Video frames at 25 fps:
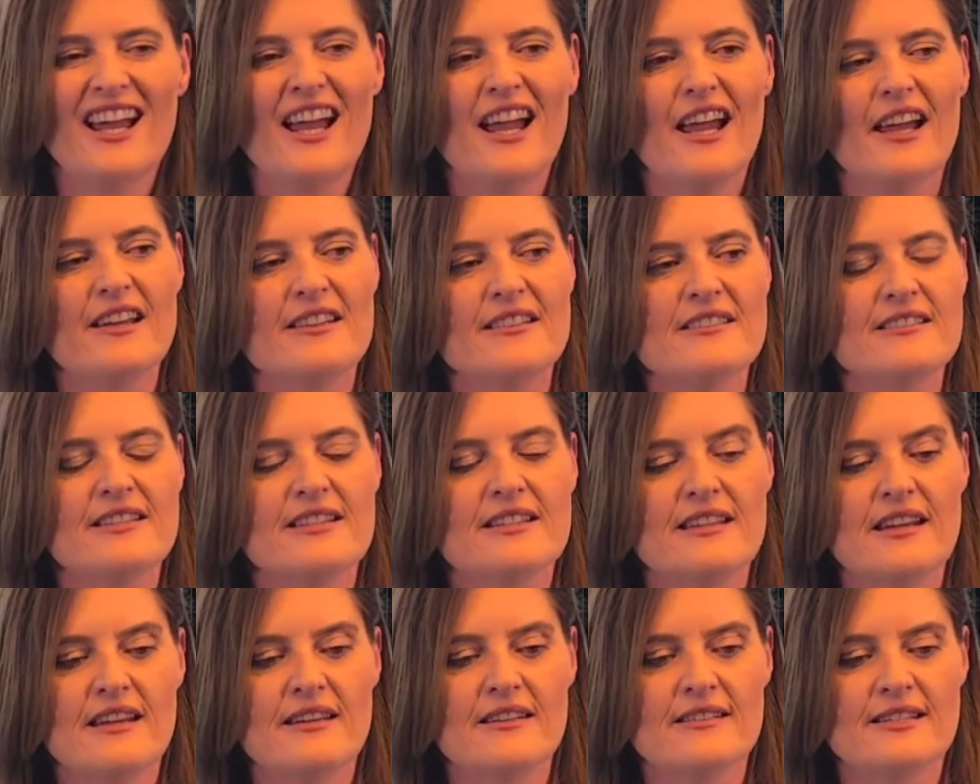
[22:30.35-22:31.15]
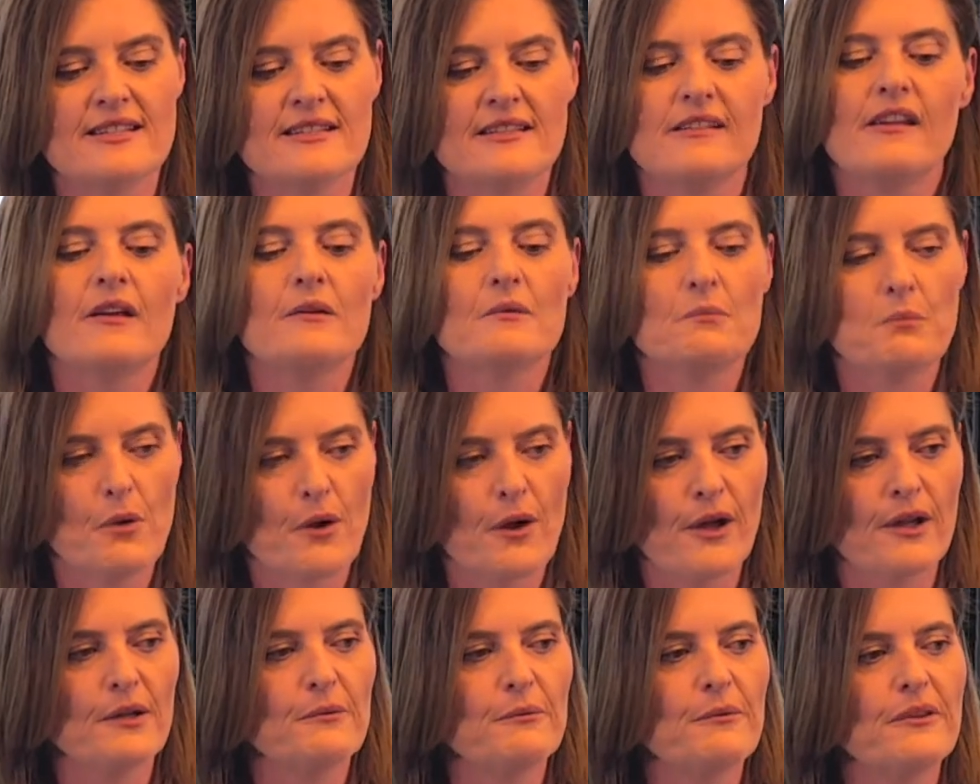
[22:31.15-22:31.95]
It's
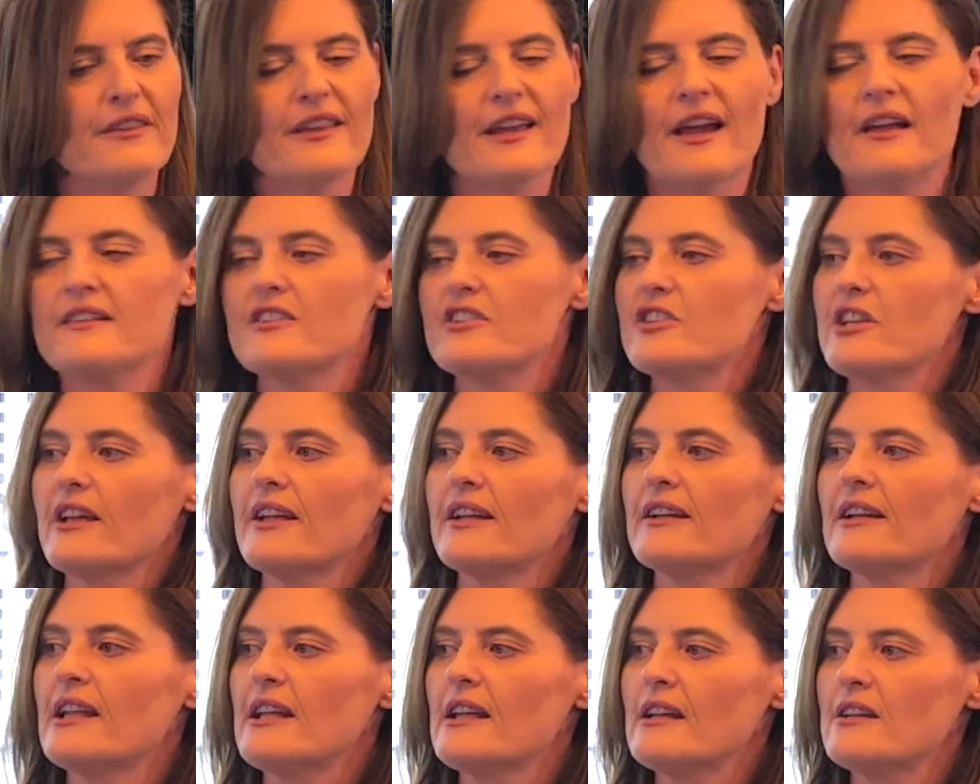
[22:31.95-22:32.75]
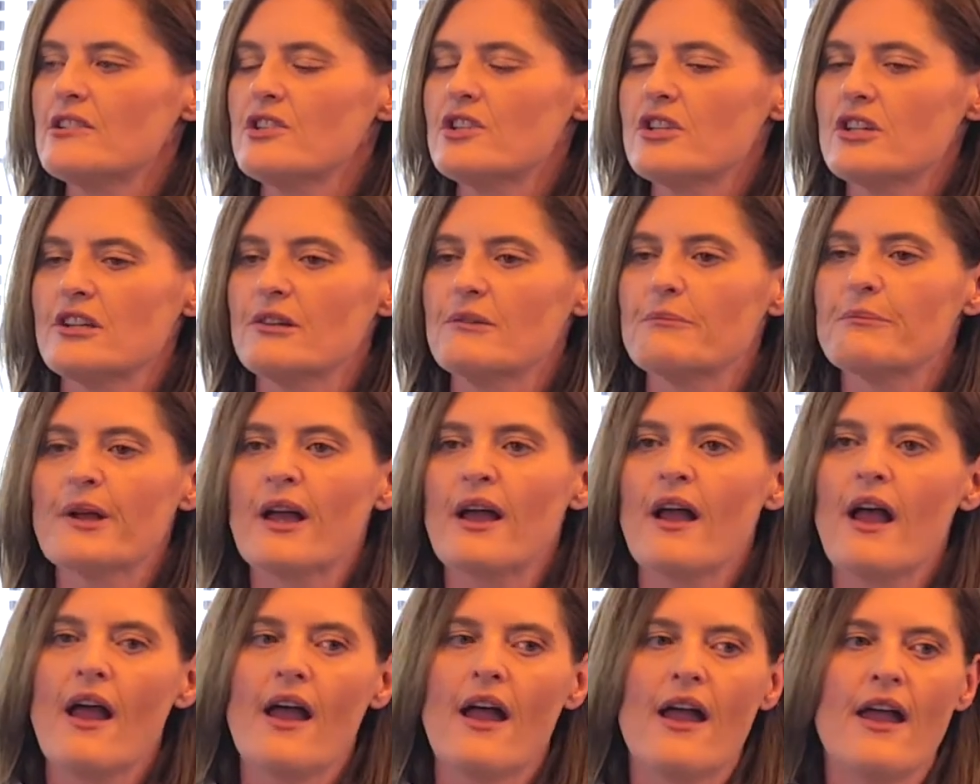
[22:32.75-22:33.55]
working with that shared leadership
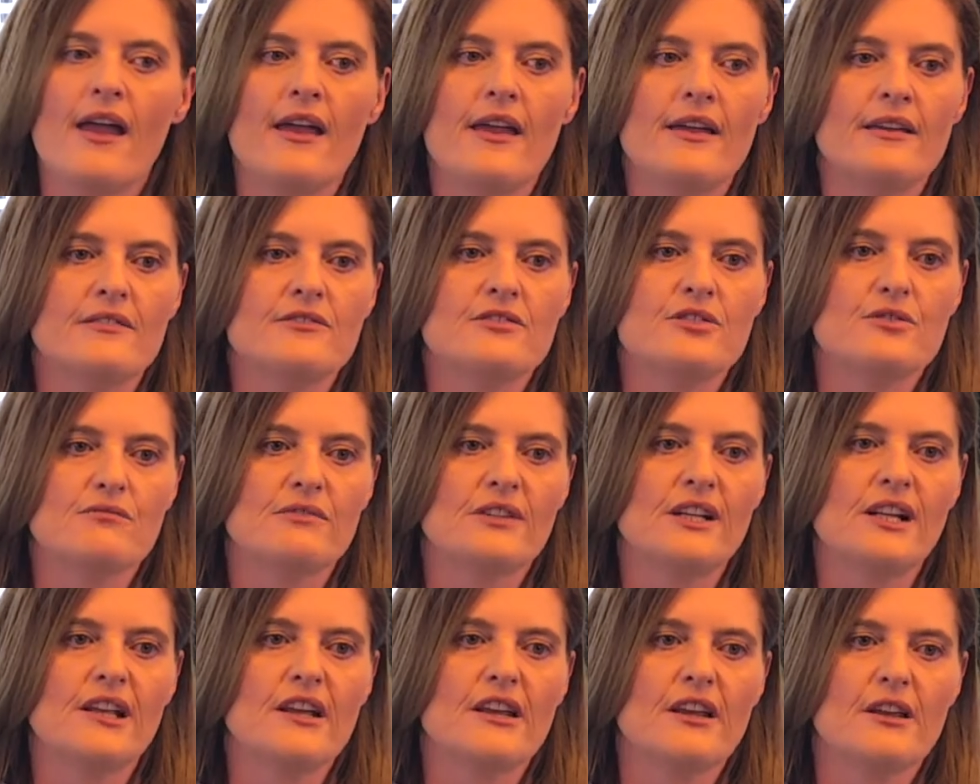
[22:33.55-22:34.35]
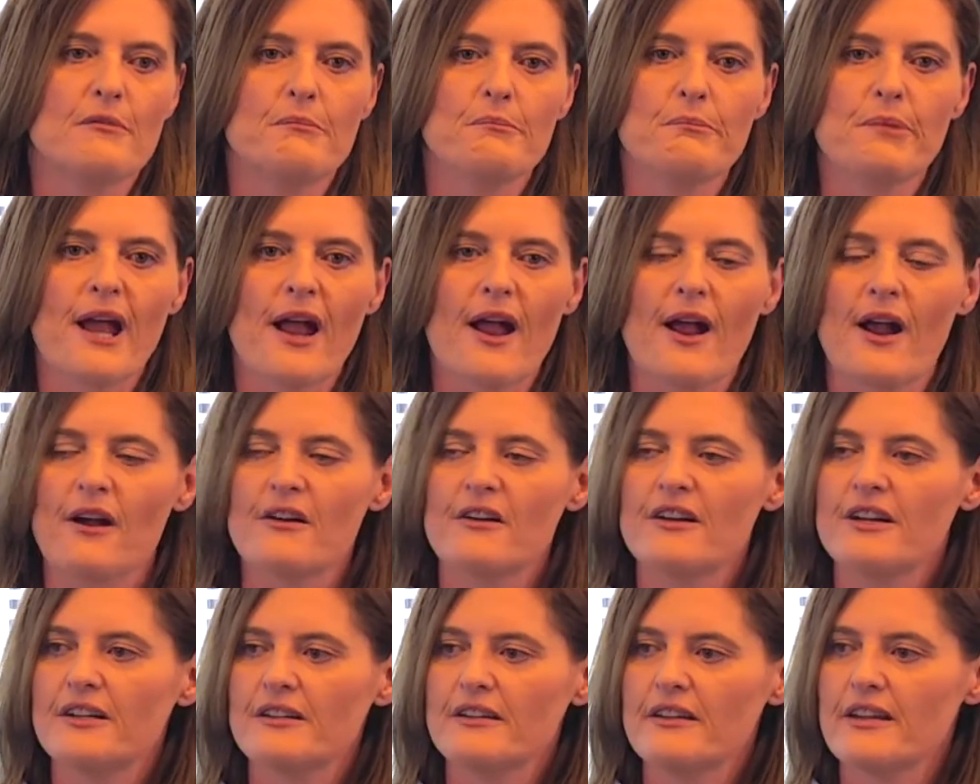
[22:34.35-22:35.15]
and really
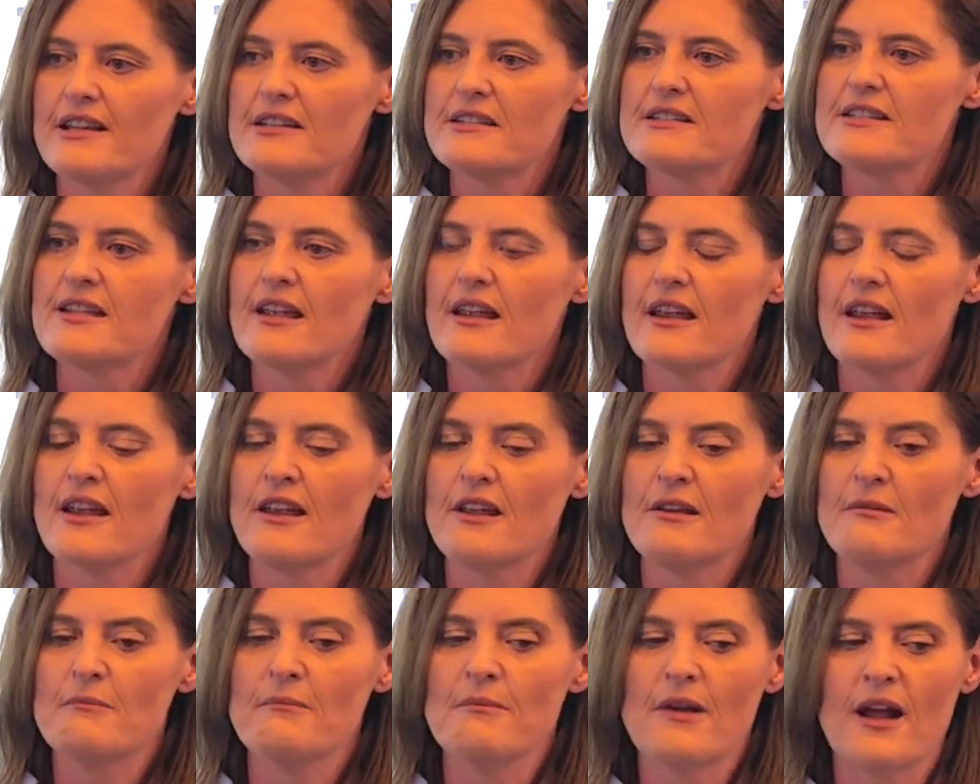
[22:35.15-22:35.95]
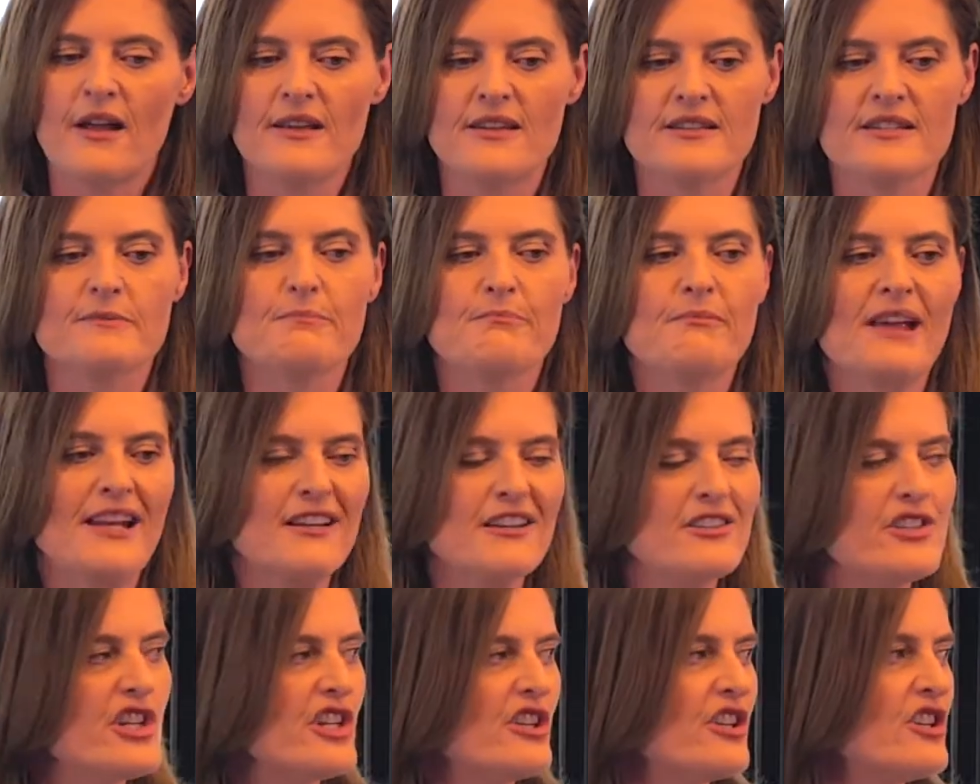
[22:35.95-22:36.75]
empowering their team. It's
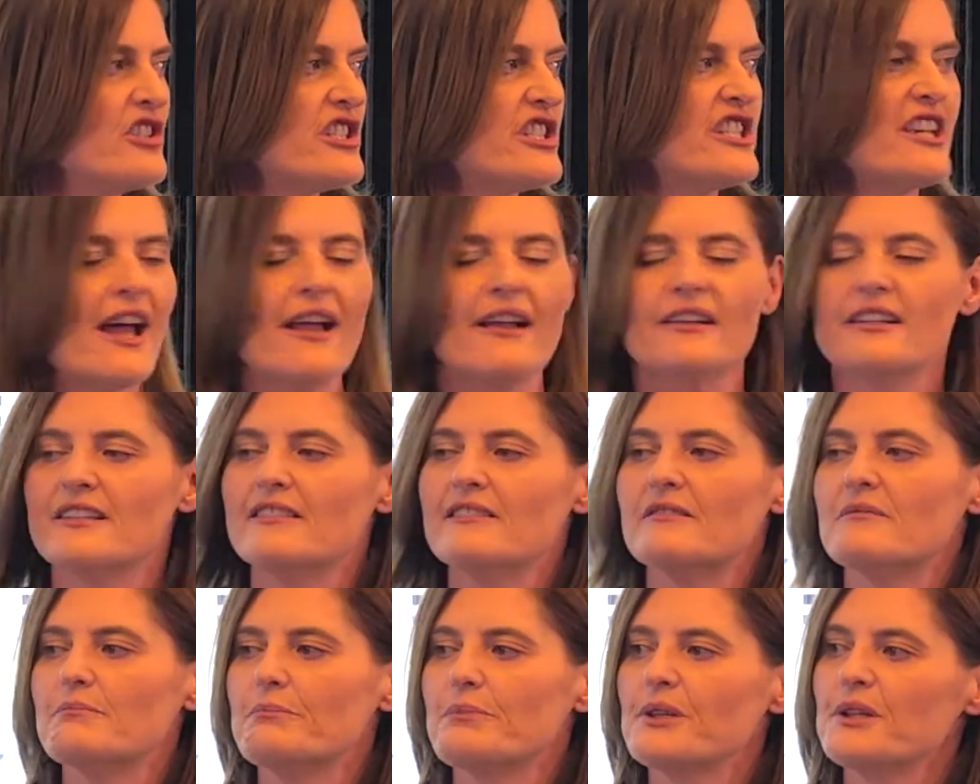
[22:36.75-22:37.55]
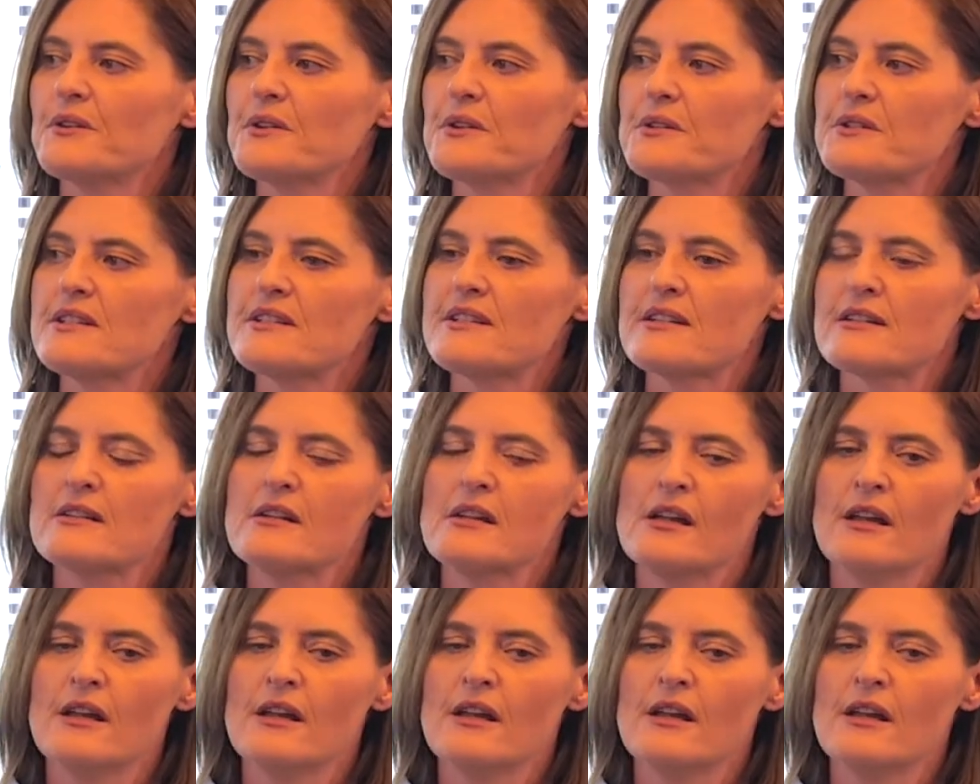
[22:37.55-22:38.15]
managing your talent, because